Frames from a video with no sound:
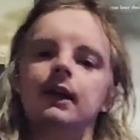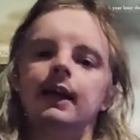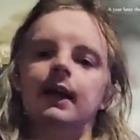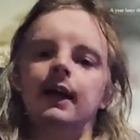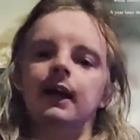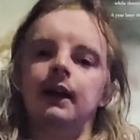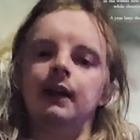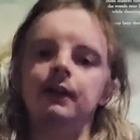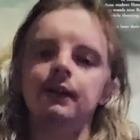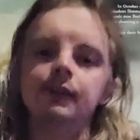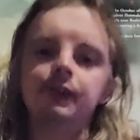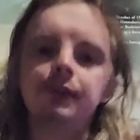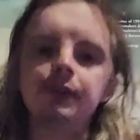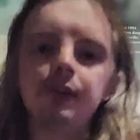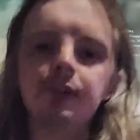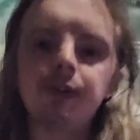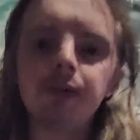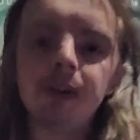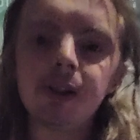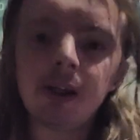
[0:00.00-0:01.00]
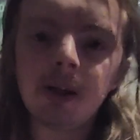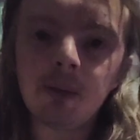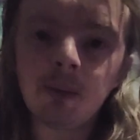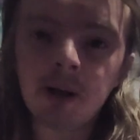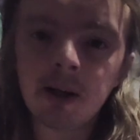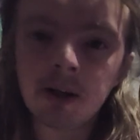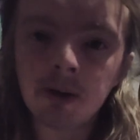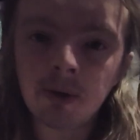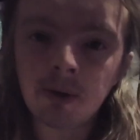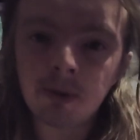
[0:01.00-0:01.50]
And this video
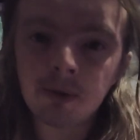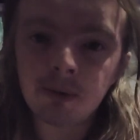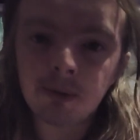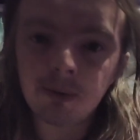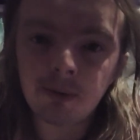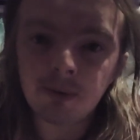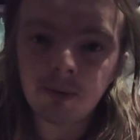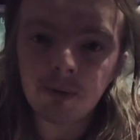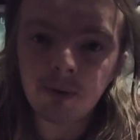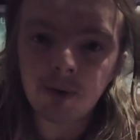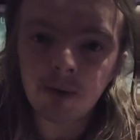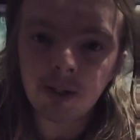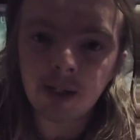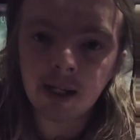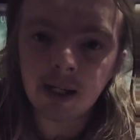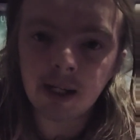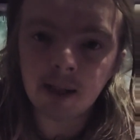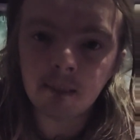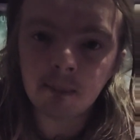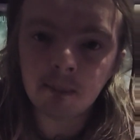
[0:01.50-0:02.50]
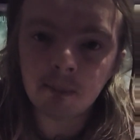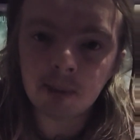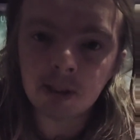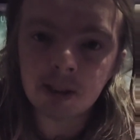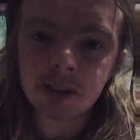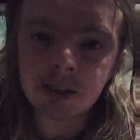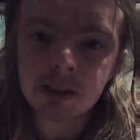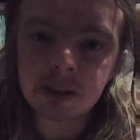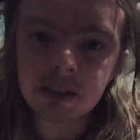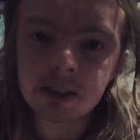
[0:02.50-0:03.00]
went on for 38
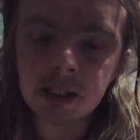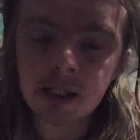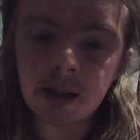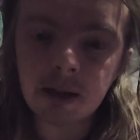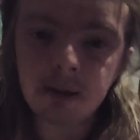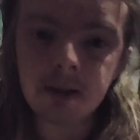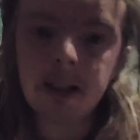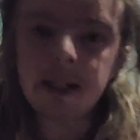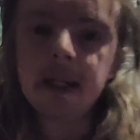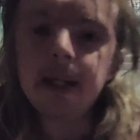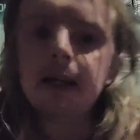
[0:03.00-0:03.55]
minutes now.